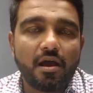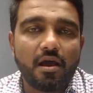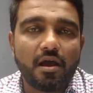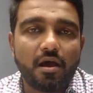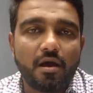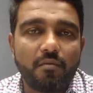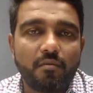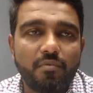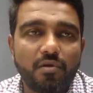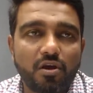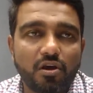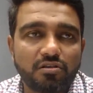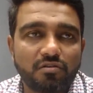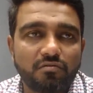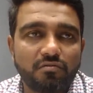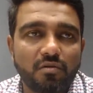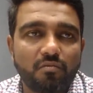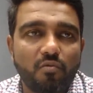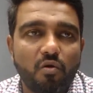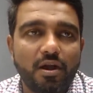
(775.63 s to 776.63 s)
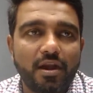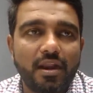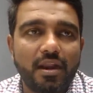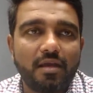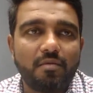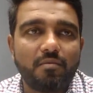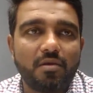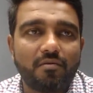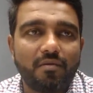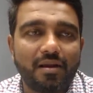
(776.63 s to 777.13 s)
because of the bonding
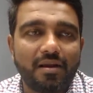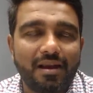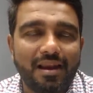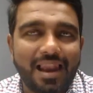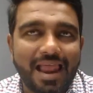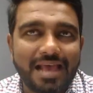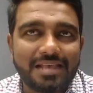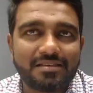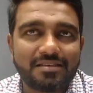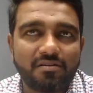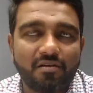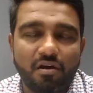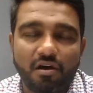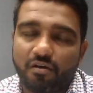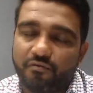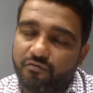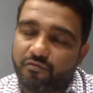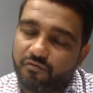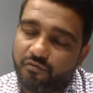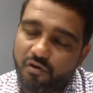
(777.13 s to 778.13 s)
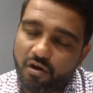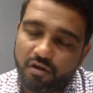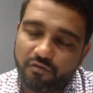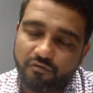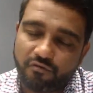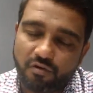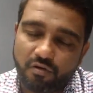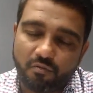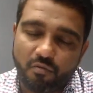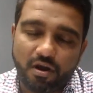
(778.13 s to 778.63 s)
between glass, for
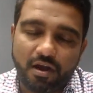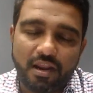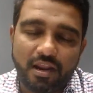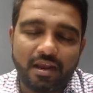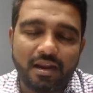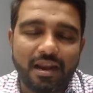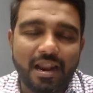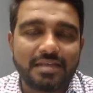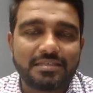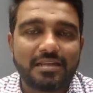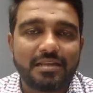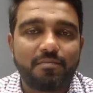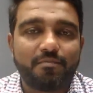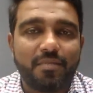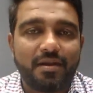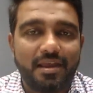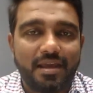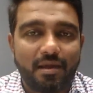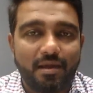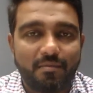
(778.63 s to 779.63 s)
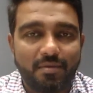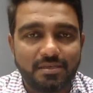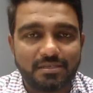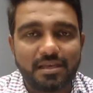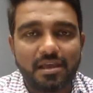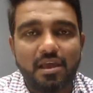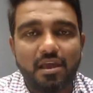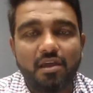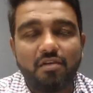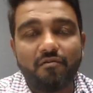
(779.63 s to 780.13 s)
bonding glass and PDMS
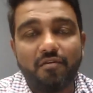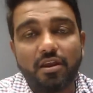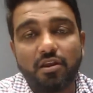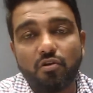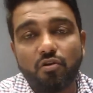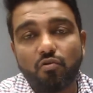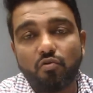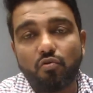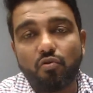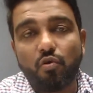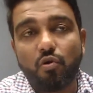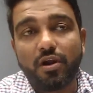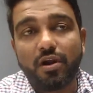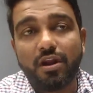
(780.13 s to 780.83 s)
when you load in